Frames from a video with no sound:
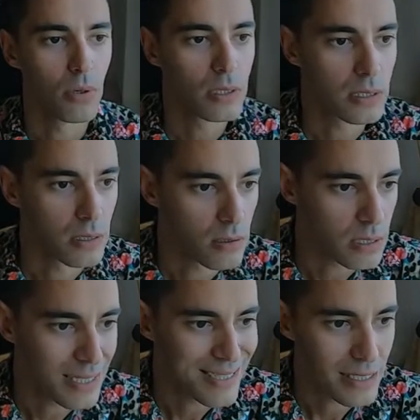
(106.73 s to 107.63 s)
boys and girls,
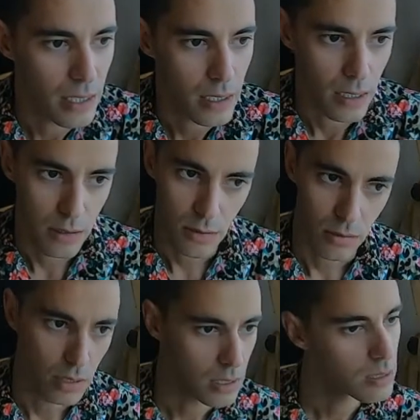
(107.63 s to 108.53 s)
let's get into
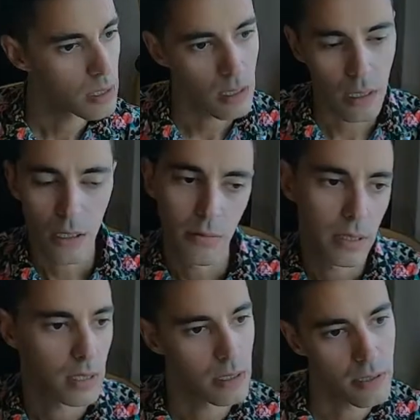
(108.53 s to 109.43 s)
it. Let's get a little
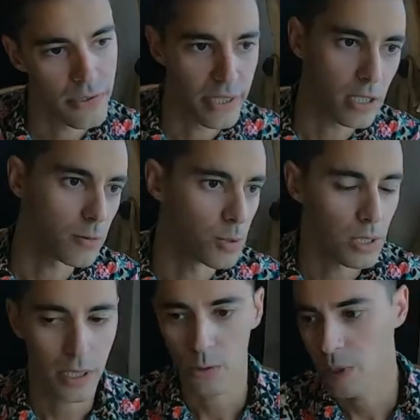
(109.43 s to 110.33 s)
bit
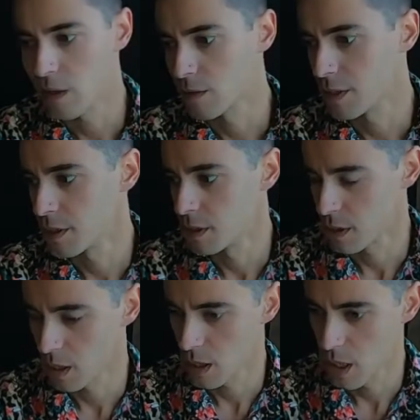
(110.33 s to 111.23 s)
silly-willy around here,
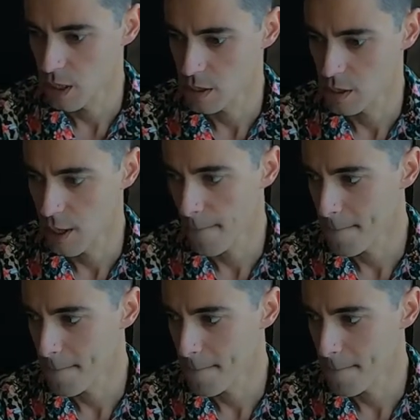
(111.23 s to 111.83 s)
cause